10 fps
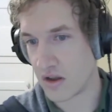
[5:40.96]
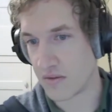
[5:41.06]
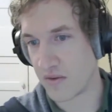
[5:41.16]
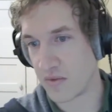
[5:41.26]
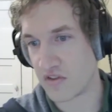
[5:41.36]

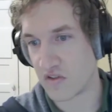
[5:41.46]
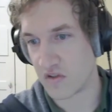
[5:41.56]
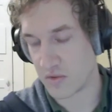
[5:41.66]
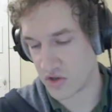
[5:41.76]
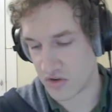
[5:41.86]
from this
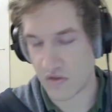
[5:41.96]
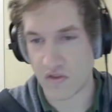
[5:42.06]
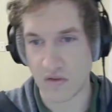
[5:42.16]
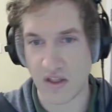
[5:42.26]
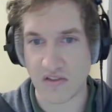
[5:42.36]
distribution.
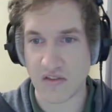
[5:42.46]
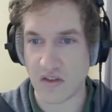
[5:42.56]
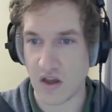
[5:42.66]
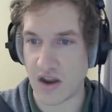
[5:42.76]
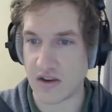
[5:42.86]
So that's
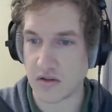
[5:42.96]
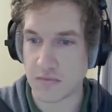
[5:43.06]
not ideal.